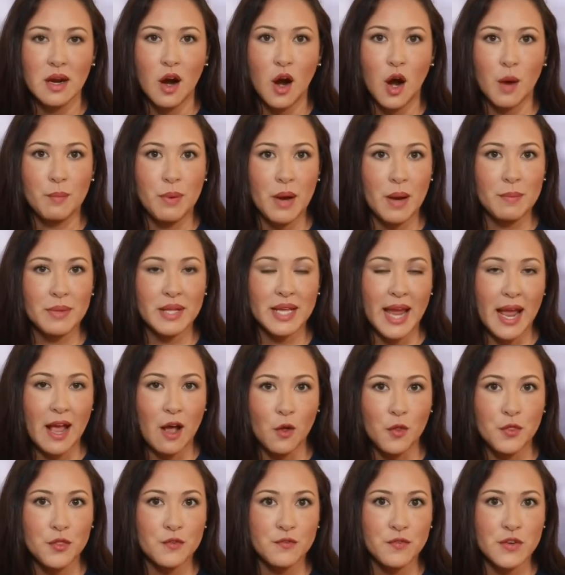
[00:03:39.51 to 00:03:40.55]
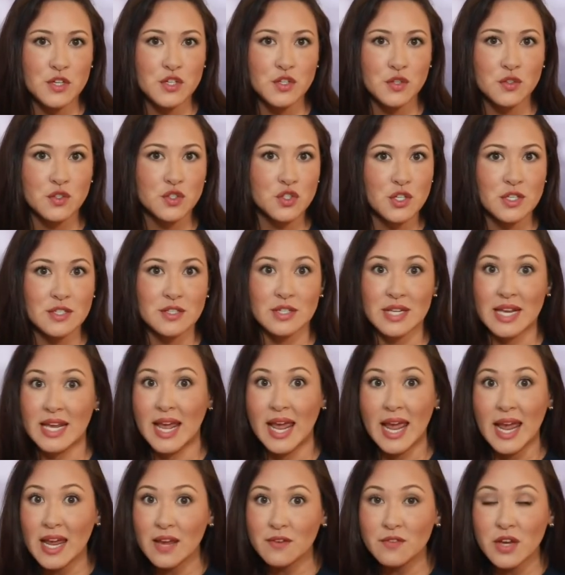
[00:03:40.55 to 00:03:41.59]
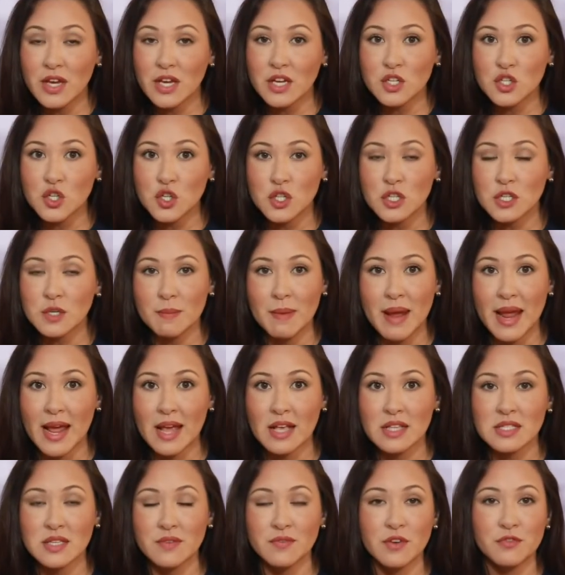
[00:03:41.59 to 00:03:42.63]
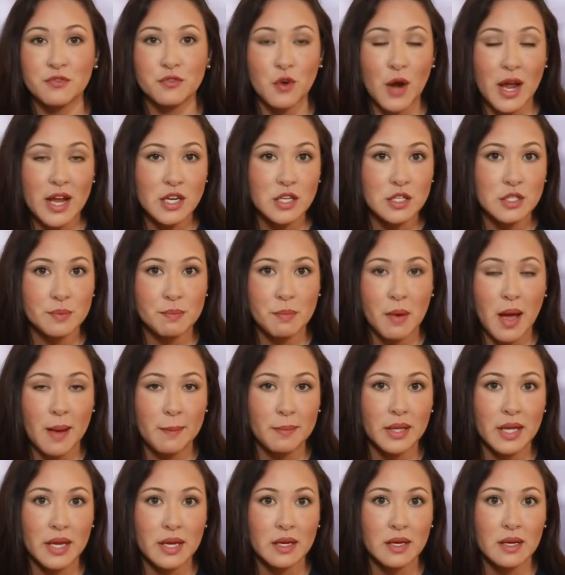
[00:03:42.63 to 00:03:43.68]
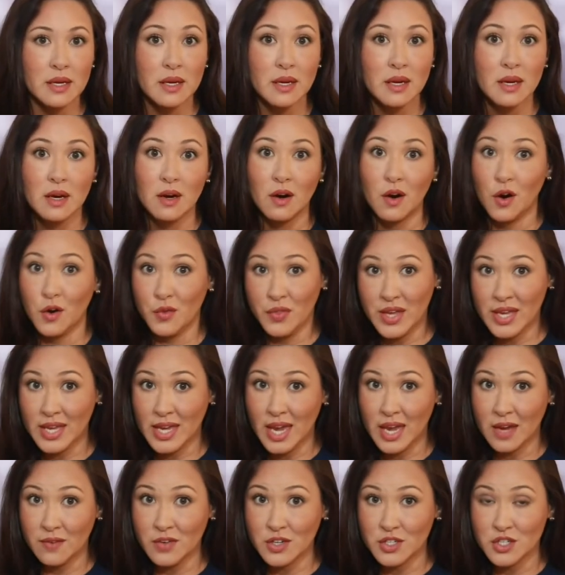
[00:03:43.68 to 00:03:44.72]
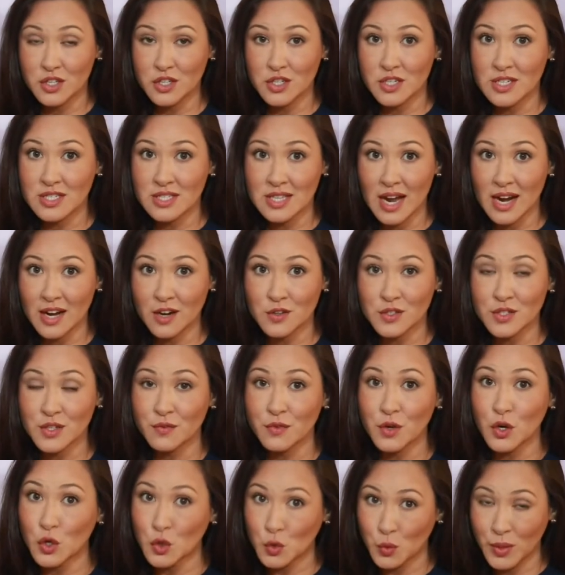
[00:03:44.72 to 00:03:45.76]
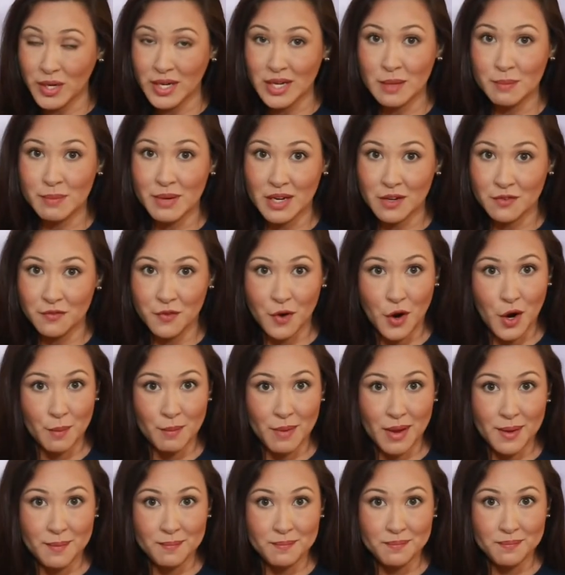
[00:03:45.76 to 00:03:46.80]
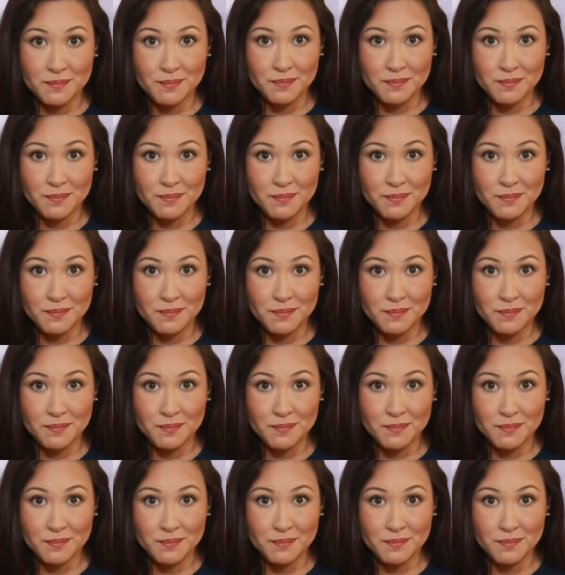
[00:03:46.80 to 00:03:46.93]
Are public health officials just caving to the demands of a frightened public? Are they caving to the desires of greedy big pharma?